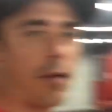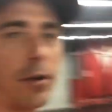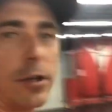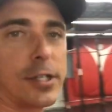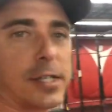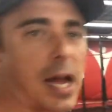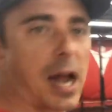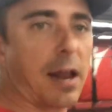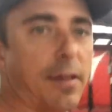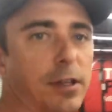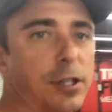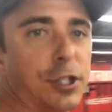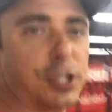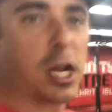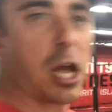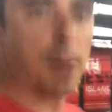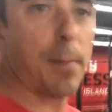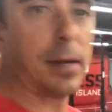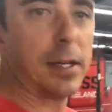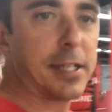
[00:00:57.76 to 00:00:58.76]
other side of the
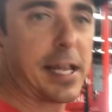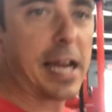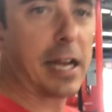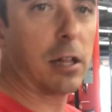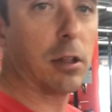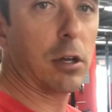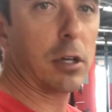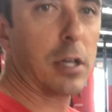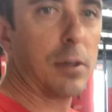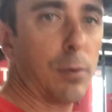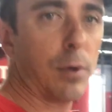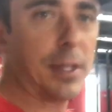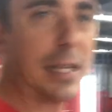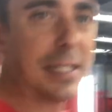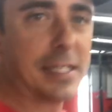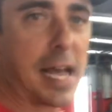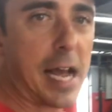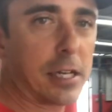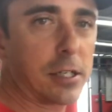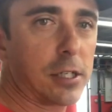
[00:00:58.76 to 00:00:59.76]
gym and take a look at what
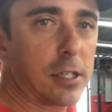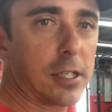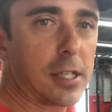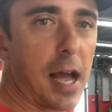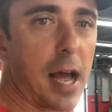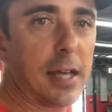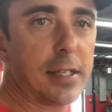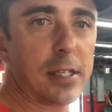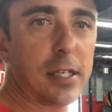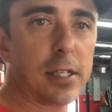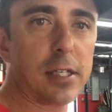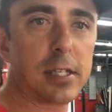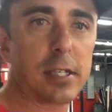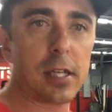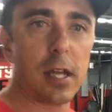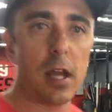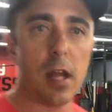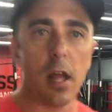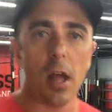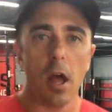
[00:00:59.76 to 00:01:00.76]
these
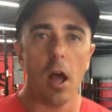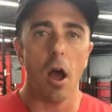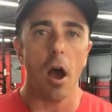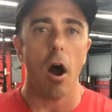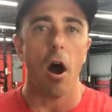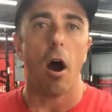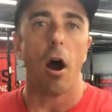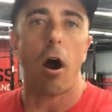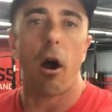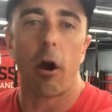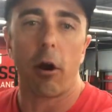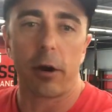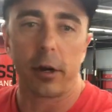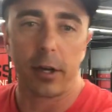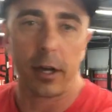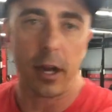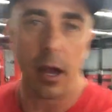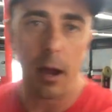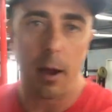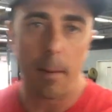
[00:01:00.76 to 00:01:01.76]
exercises are
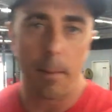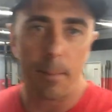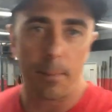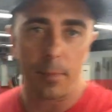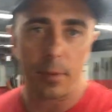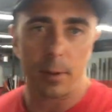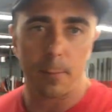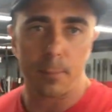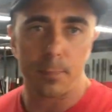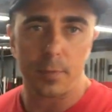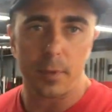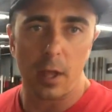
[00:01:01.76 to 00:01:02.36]
gonna